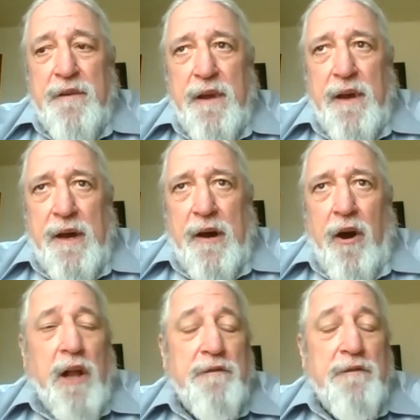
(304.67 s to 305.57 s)

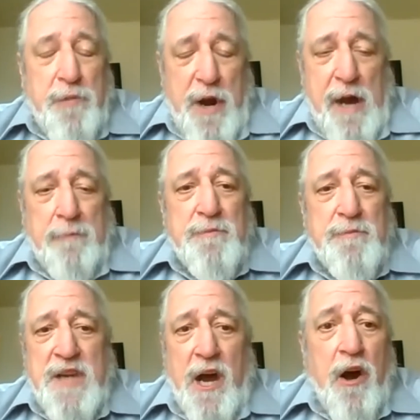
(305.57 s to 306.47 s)
all of your problems
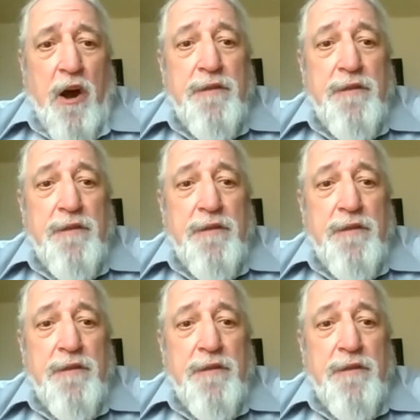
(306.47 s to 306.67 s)
solved.